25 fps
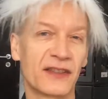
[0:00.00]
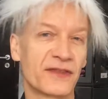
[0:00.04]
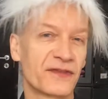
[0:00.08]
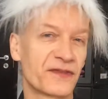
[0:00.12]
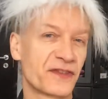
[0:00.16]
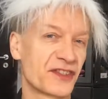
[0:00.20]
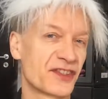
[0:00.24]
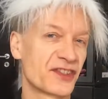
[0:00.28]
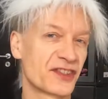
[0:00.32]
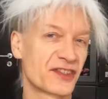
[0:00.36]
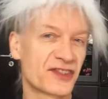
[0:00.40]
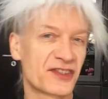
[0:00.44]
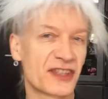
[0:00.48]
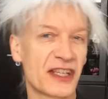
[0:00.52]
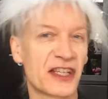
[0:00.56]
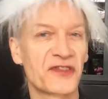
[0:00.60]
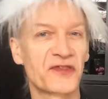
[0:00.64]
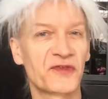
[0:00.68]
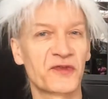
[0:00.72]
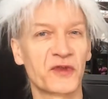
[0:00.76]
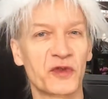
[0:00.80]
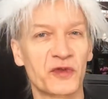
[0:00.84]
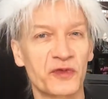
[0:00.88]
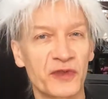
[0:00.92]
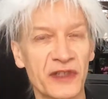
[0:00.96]
for
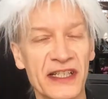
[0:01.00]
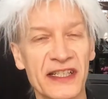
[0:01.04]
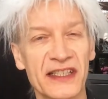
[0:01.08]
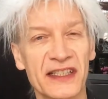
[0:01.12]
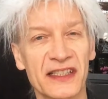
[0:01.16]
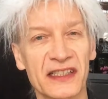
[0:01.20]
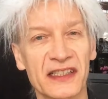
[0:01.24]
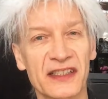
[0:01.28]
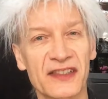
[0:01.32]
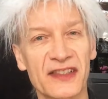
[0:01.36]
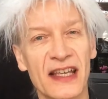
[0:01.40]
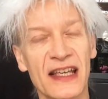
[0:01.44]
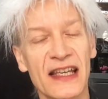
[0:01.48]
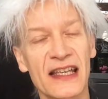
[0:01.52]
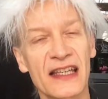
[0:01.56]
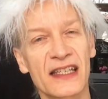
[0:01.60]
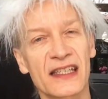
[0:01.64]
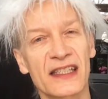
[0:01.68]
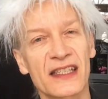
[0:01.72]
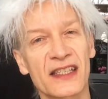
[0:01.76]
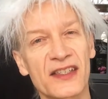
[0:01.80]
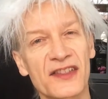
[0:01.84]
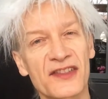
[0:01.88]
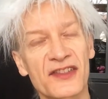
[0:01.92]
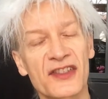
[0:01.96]
successful readings
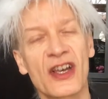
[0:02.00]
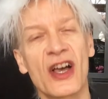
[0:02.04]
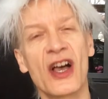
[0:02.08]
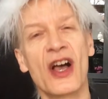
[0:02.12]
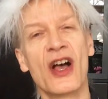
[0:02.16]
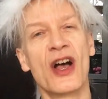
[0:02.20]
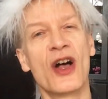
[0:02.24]
is